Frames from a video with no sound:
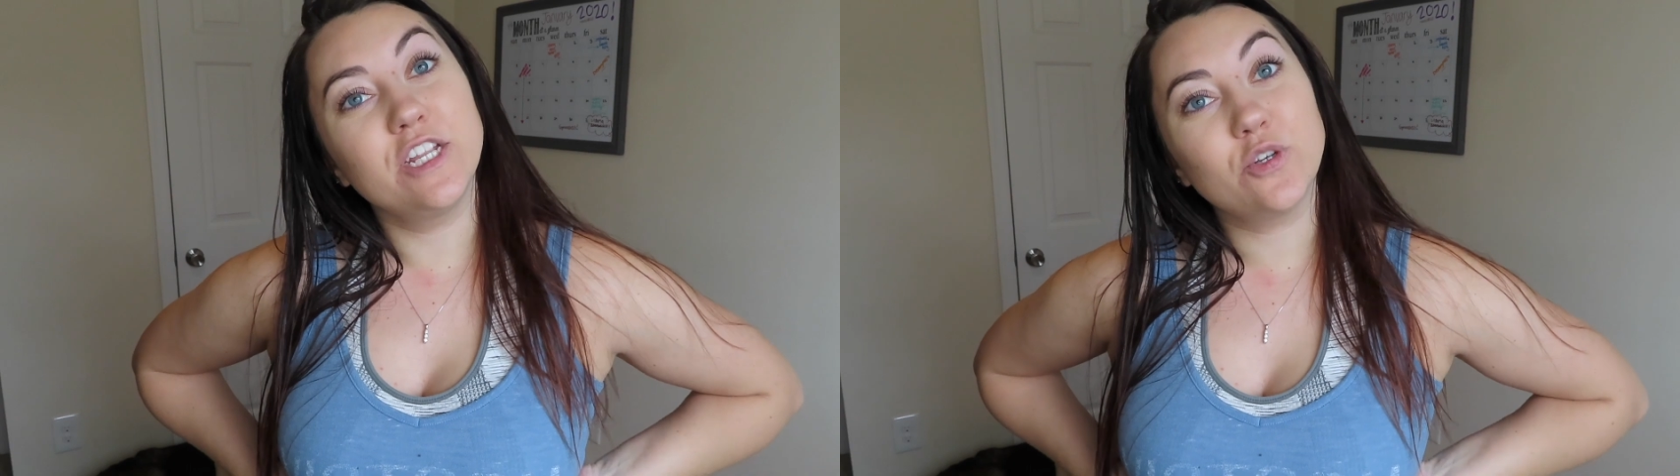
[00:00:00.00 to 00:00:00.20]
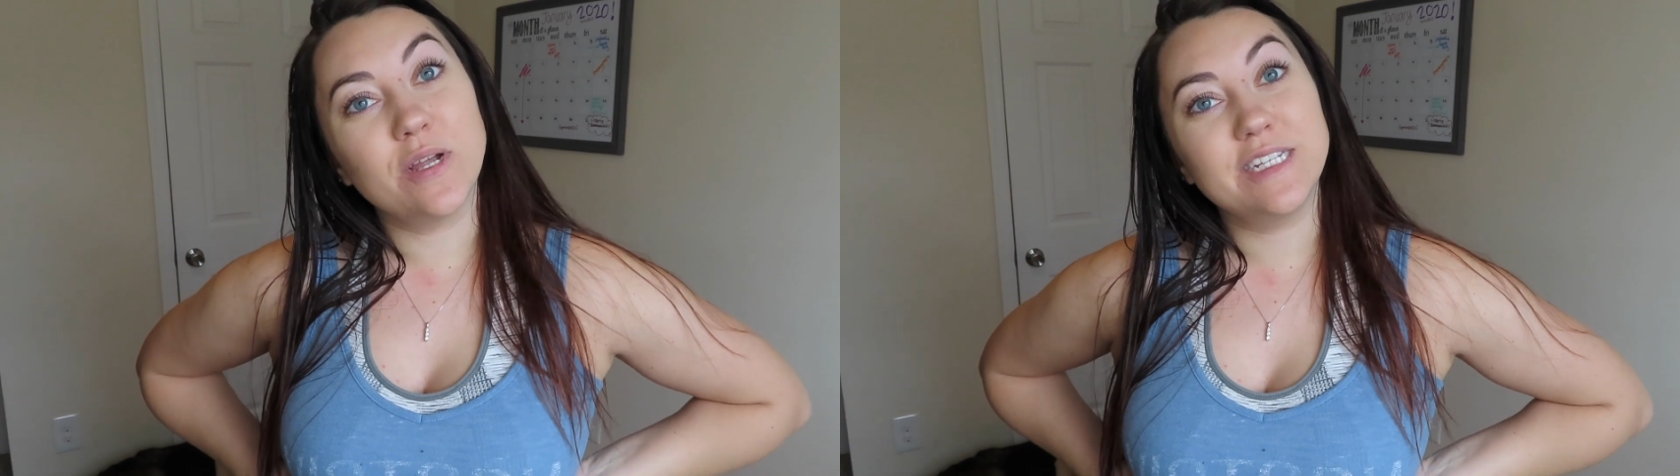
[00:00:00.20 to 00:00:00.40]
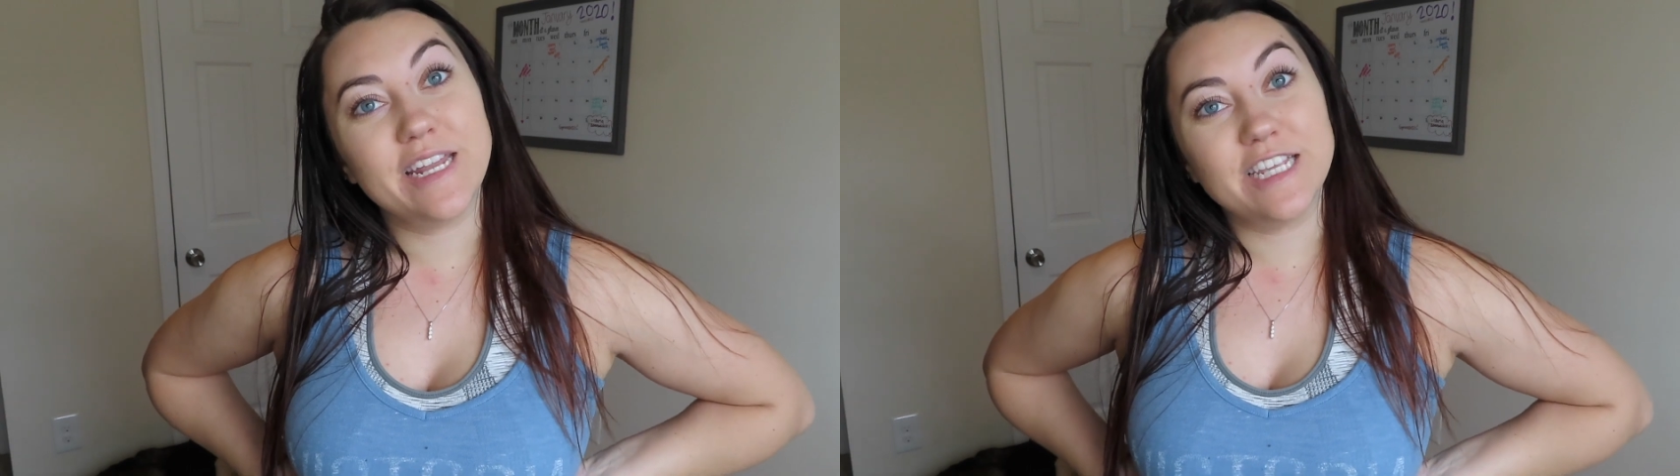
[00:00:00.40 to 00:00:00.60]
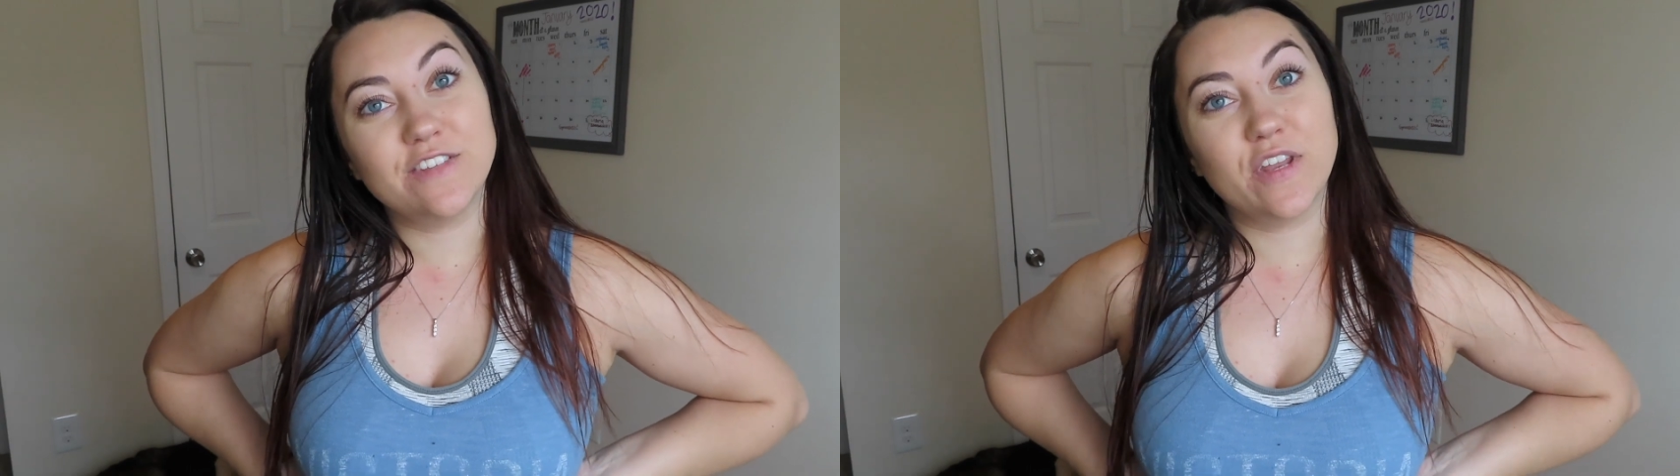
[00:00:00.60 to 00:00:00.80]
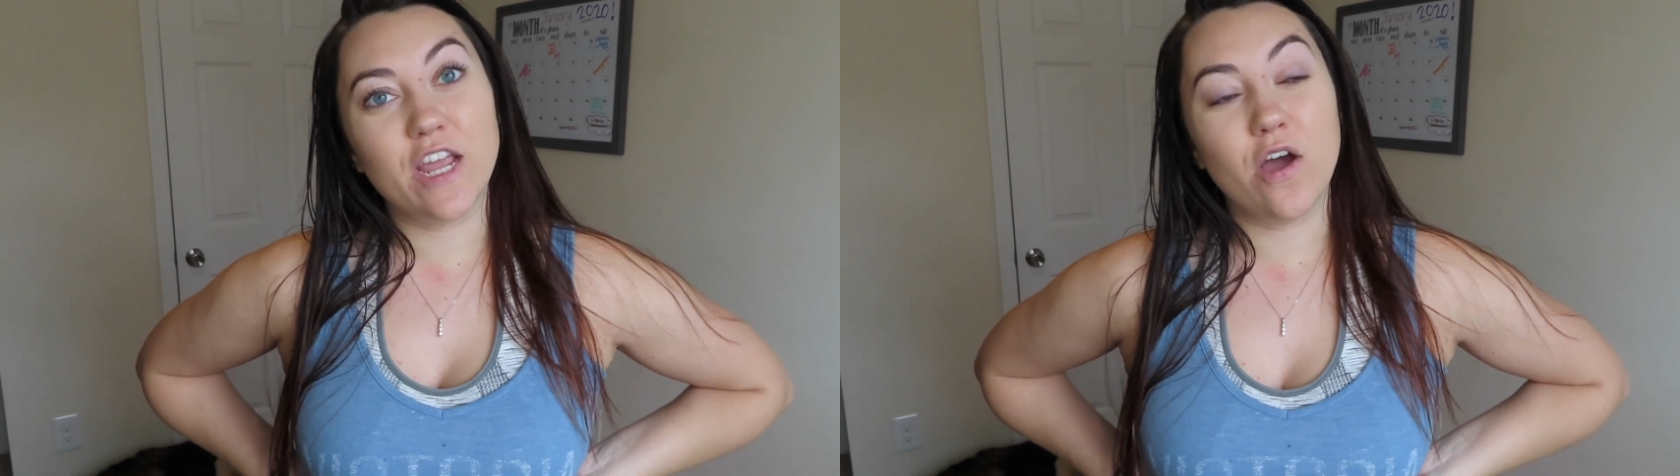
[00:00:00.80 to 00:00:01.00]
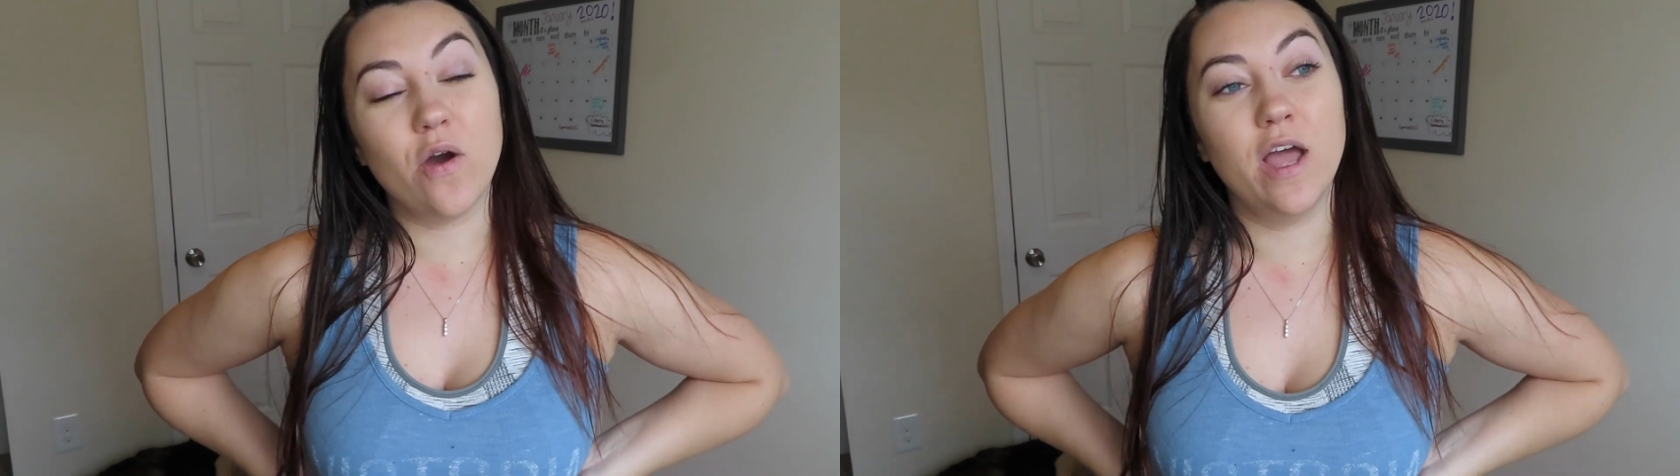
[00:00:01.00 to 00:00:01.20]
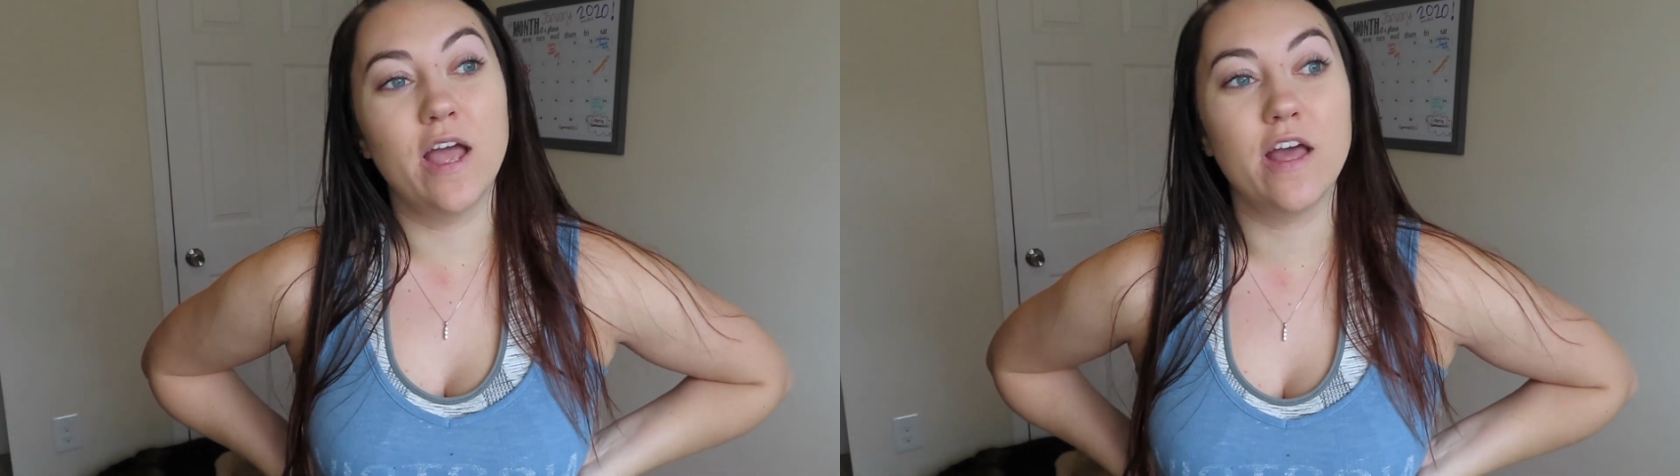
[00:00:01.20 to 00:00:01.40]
enjoyed today's video.